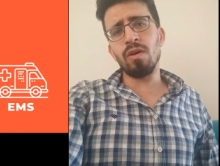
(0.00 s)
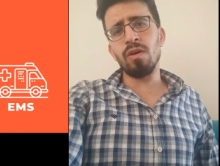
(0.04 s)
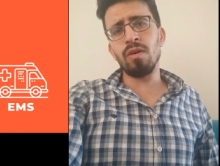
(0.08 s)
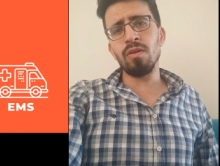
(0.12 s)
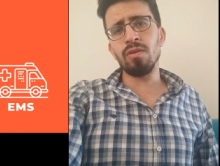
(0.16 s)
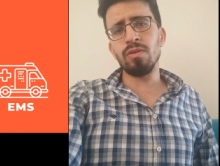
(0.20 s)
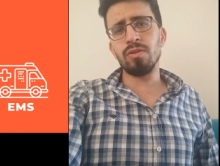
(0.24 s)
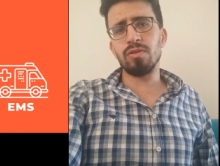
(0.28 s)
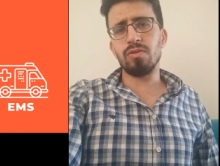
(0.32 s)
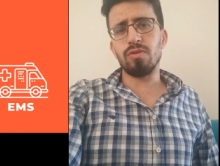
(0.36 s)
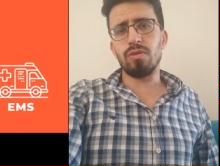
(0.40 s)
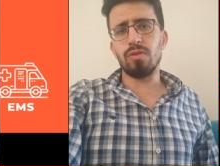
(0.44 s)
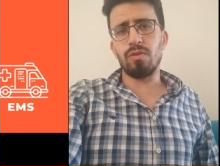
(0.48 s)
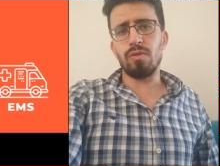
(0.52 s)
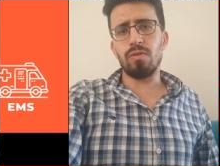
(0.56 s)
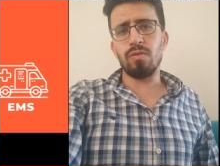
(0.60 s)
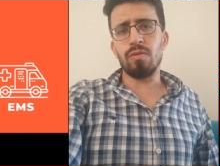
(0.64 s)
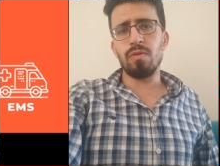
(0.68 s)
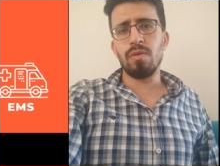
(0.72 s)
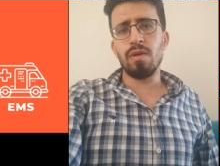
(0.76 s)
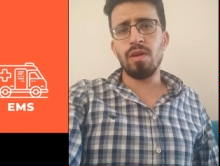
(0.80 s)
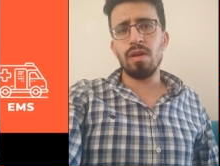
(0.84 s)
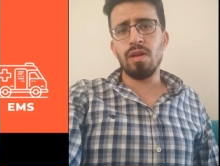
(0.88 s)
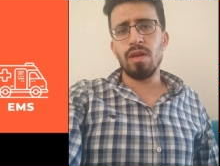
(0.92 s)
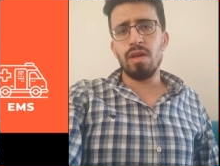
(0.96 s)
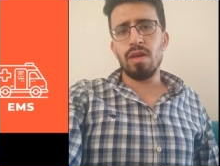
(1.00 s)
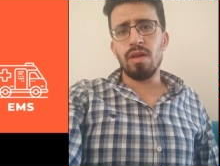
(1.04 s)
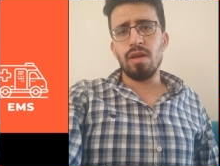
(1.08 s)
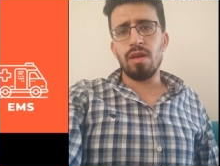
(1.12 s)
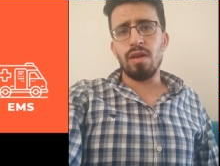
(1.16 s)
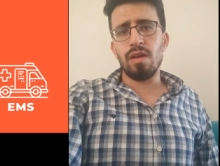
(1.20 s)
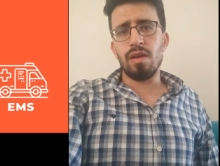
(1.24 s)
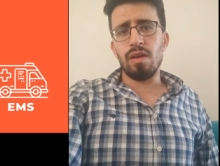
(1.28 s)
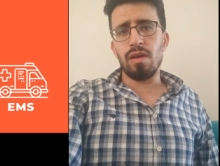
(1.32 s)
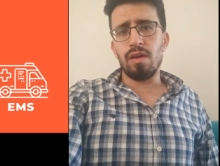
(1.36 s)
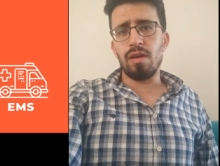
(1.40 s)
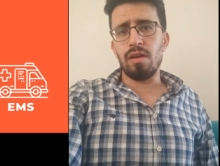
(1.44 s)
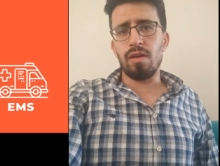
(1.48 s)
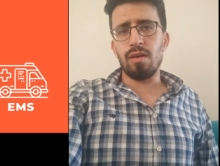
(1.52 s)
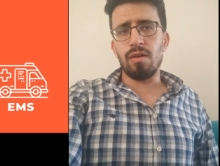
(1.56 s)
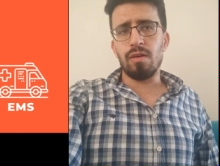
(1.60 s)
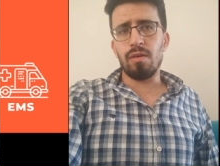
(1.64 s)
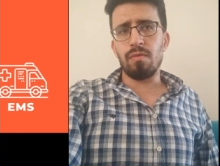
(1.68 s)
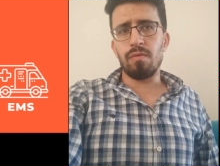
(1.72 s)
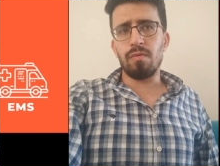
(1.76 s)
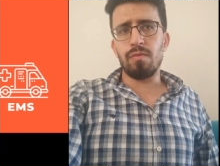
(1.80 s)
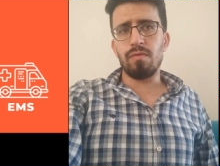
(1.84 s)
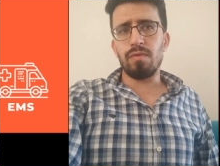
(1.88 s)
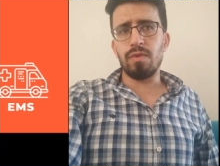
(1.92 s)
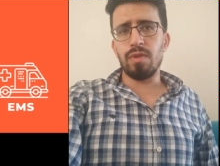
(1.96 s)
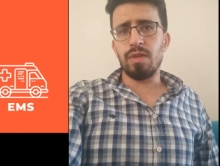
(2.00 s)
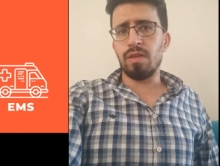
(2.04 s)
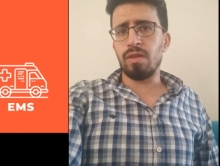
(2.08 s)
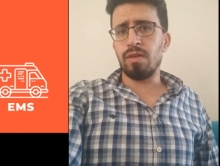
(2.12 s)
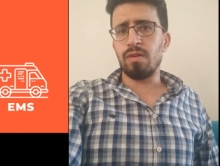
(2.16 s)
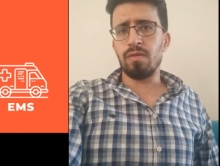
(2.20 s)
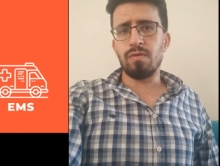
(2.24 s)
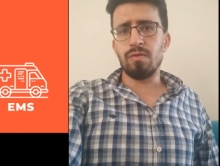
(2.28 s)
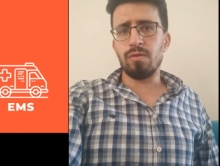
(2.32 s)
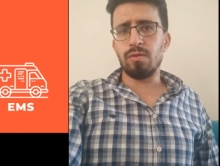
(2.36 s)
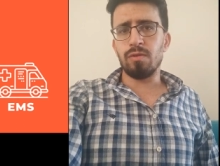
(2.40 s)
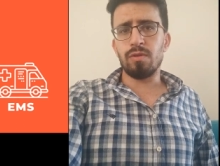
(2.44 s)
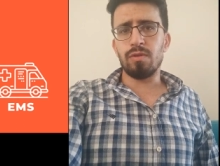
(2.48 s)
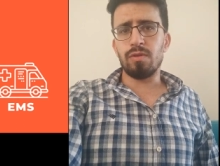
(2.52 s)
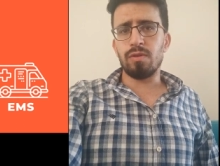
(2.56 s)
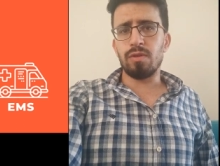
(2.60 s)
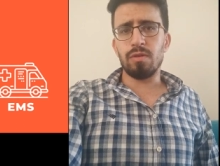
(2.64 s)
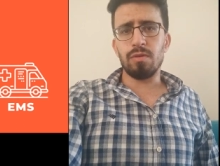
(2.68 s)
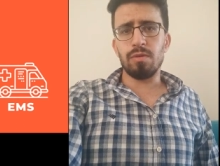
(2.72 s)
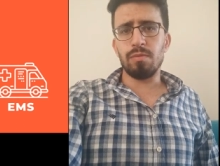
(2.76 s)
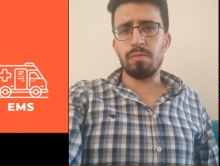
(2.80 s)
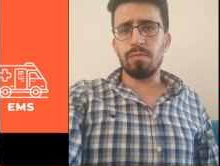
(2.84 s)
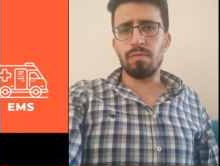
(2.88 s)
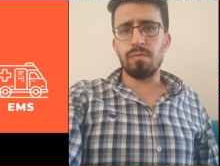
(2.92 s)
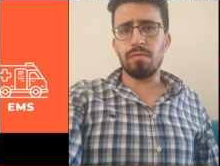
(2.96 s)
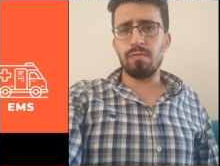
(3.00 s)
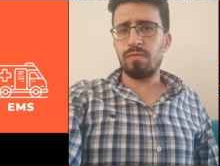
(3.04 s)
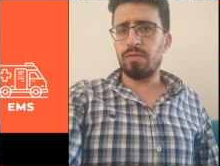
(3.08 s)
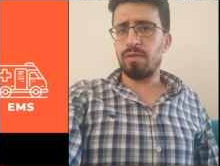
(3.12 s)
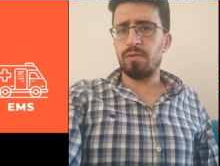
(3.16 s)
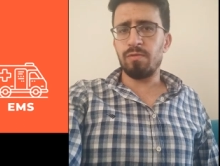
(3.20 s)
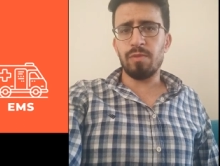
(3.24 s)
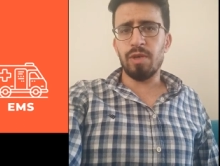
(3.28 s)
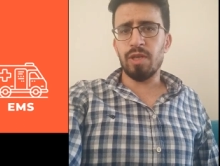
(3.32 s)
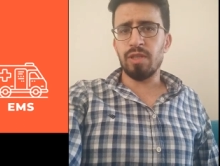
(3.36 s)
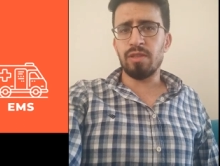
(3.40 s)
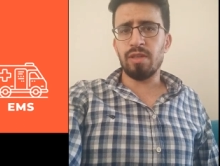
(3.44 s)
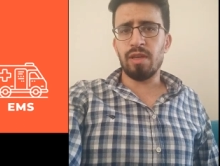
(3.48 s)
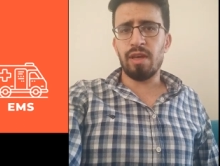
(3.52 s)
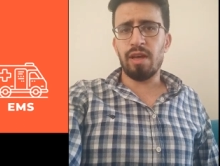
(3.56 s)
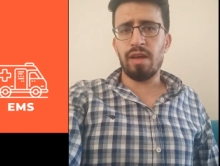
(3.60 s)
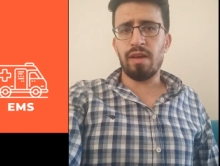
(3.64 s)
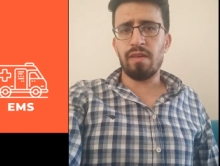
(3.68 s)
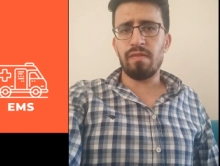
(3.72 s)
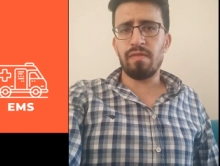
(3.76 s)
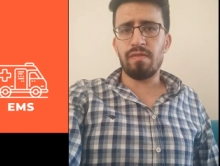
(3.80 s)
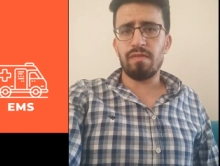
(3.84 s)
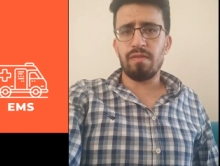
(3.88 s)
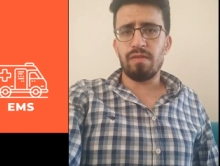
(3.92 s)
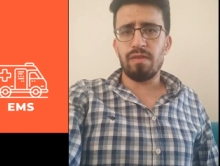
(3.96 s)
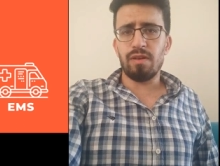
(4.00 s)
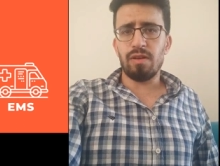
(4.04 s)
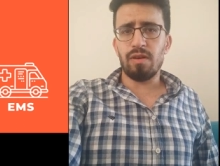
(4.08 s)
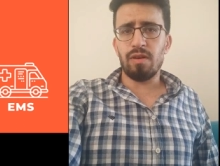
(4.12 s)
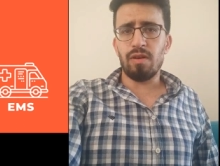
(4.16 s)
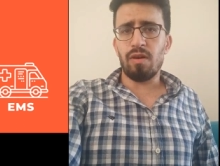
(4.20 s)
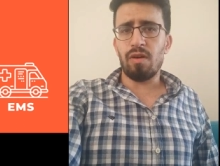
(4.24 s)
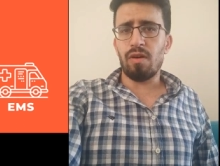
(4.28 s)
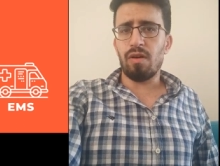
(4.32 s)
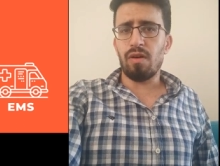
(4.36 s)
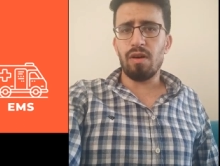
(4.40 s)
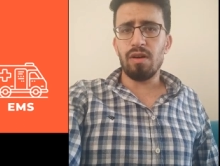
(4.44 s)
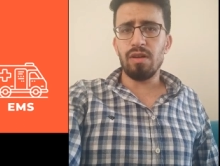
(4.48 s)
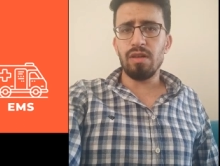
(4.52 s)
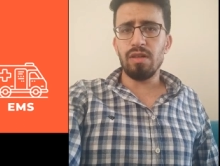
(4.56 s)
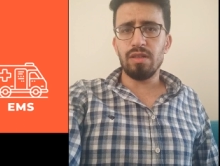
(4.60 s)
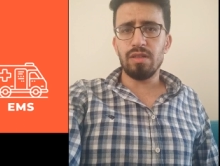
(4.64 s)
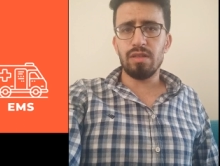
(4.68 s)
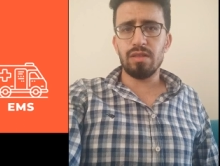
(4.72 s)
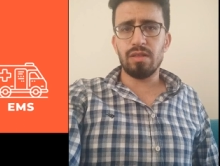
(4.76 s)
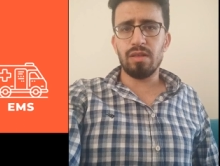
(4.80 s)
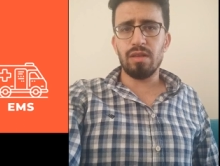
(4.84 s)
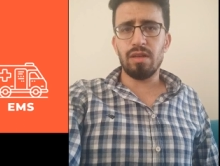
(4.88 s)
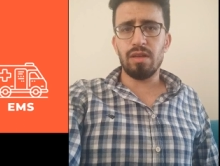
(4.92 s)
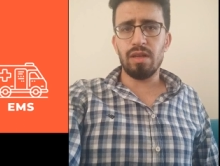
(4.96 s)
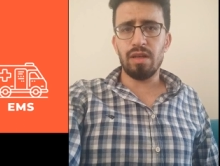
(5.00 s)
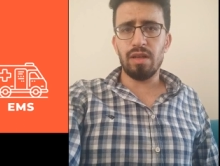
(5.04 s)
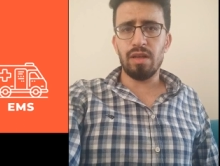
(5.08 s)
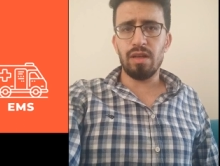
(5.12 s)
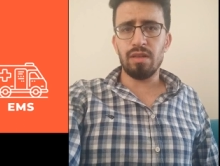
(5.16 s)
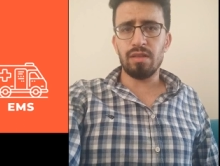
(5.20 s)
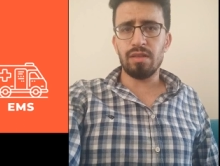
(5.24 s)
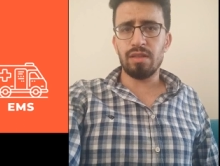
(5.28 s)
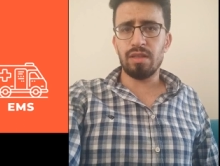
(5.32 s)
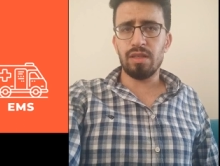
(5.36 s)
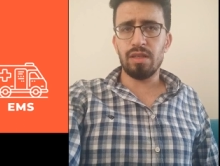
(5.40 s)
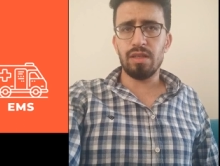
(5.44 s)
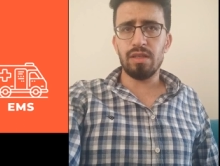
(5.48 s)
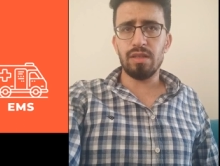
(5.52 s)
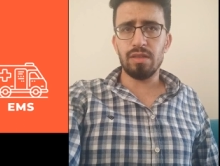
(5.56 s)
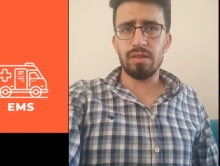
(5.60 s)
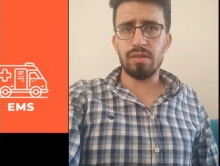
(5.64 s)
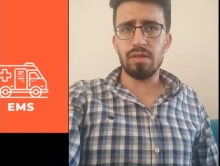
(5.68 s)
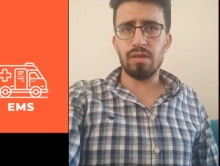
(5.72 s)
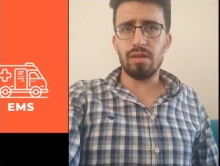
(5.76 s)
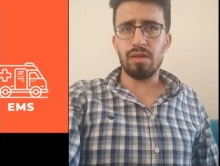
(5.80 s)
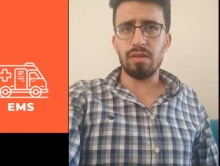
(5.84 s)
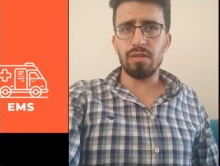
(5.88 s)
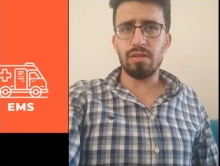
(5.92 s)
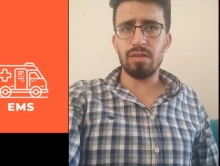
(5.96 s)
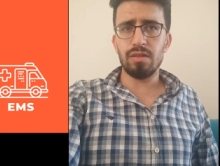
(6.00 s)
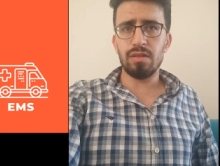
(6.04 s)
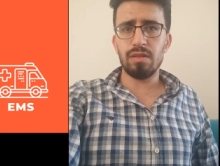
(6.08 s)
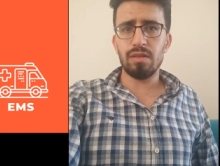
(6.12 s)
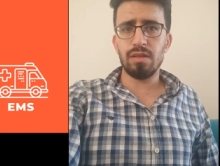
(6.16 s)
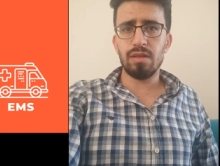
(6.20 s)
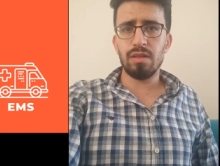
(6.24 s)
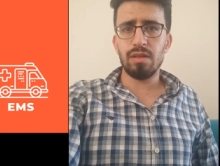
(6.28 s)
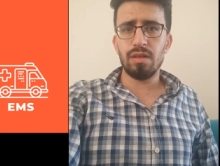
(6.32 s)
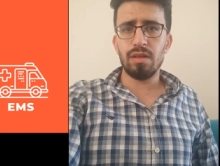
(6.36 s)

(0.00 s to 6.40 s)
Also, we might have higher healthcare costs.